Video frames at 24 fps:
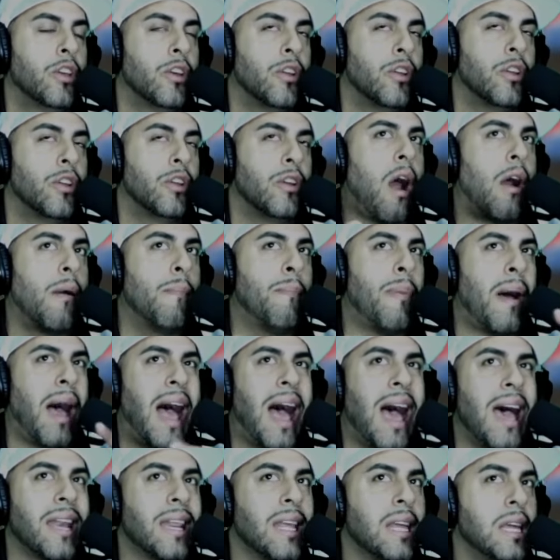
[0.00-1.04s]
Our
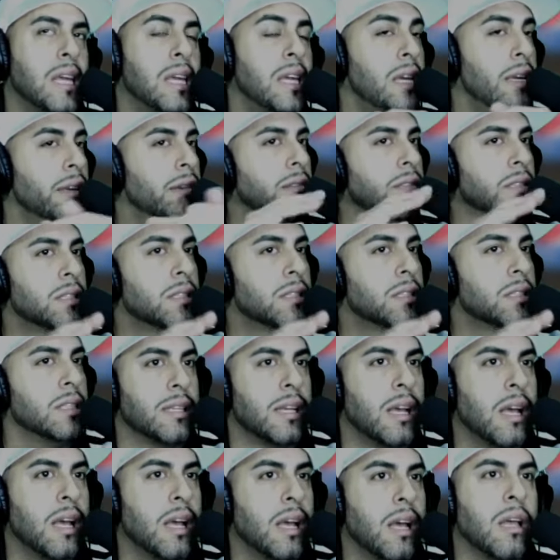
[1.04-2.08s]
body heals
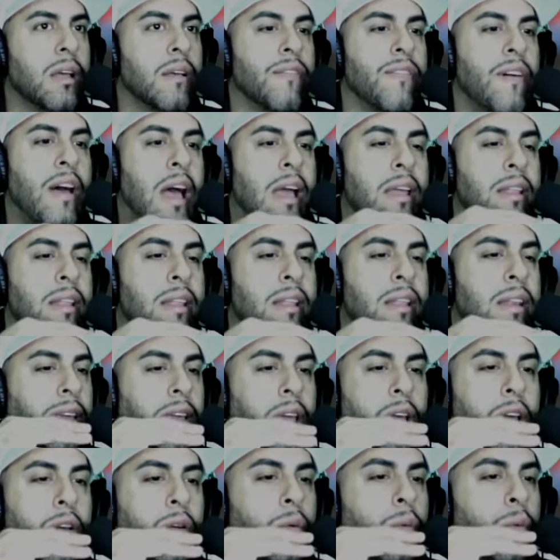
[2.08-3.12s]
itself.
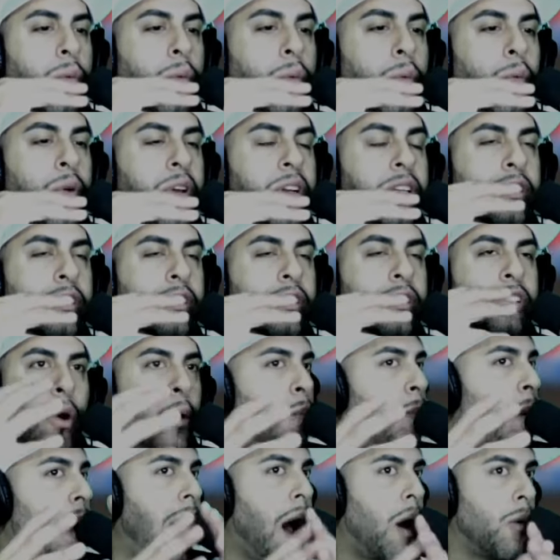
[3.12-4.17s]
We're so
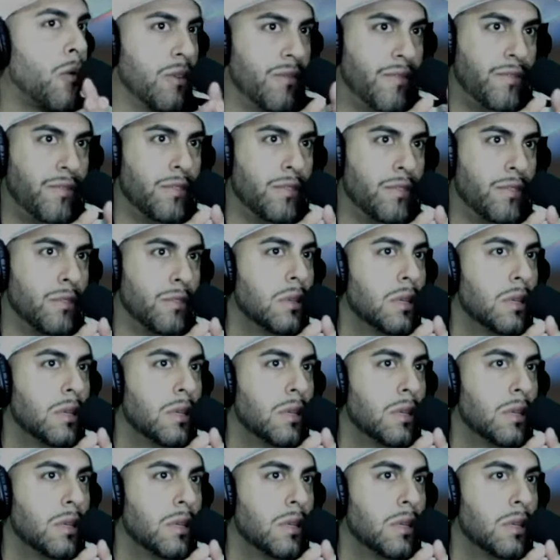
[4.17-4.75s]
powerful.